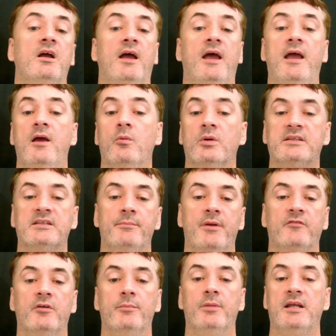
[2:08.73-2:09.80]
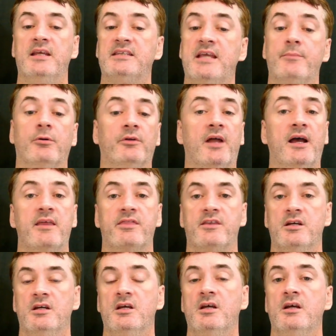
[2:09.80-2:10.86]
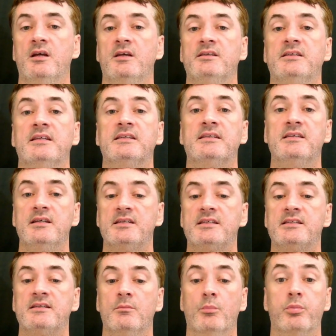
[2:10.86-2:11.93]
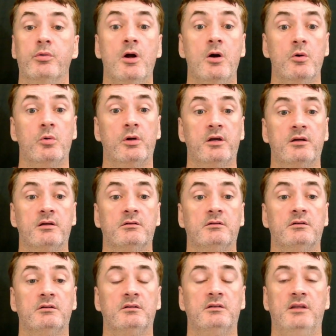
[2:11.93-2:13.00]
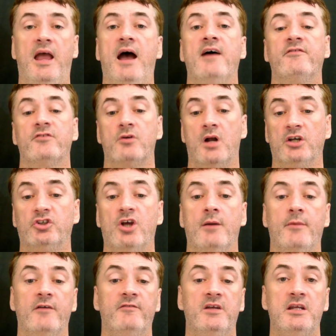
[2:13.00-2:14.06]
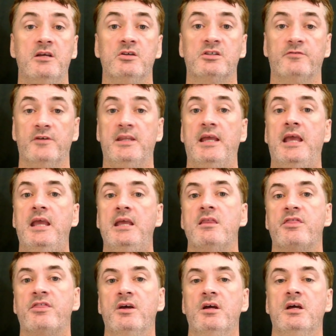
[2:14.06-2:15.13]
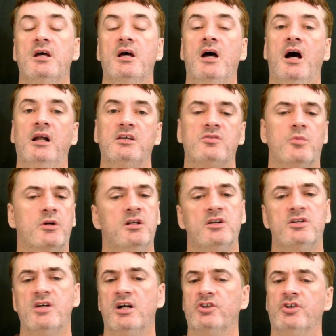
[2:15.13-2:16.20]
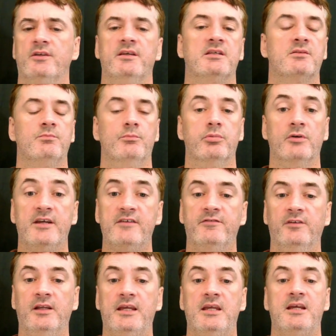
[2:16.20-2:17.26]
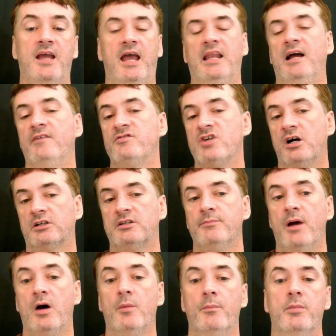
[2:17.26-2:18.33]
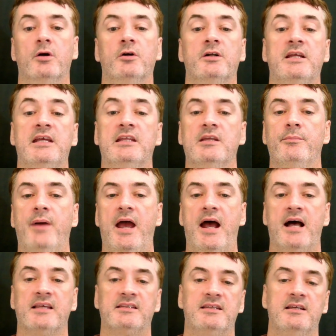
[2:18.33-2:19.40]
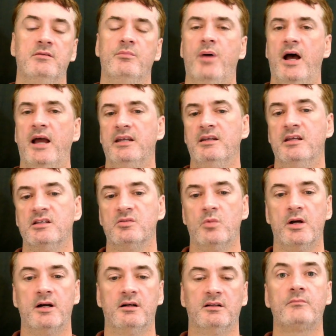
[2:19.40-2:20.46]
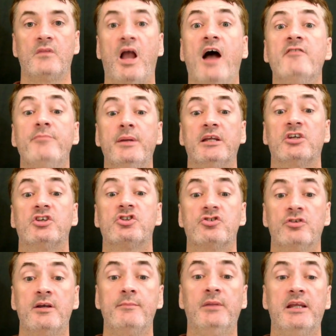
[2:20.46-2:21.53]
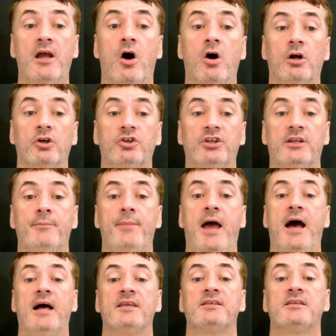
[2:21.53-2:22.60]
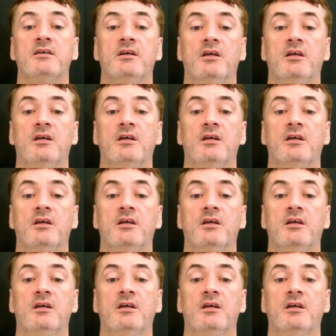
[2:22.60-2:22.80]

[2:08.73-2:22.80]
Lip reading: Hey, what's up, everybody? It's April 9th. Since this broke after I shot my videos for the 8th, I just wanted to touch on this briefly. And I've talked about Bernie in the past and Biden as well. I've been extremely harsh in the past